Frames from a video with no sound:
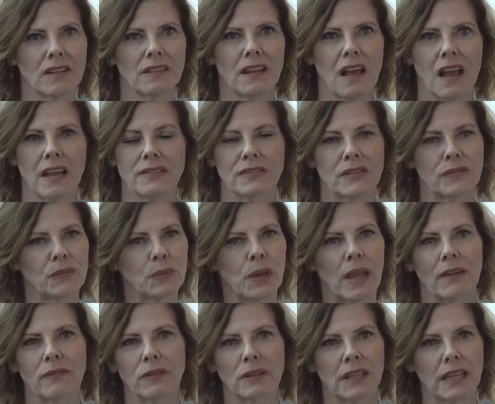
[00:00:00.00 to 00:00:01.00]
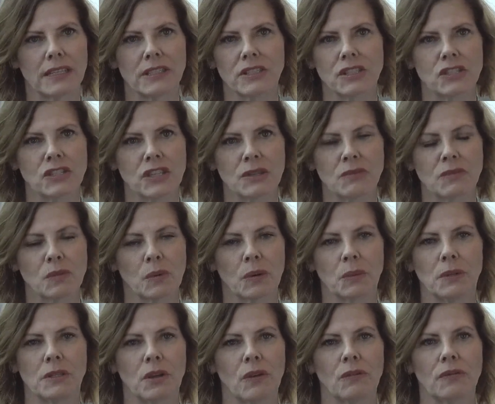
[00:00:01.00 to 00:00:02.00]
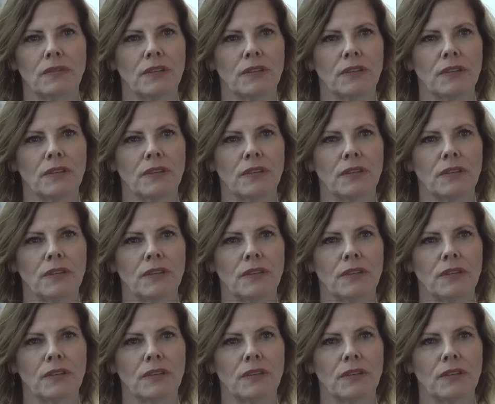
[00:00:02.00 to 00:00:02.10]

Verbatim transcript: our lives if we have relationships where we don't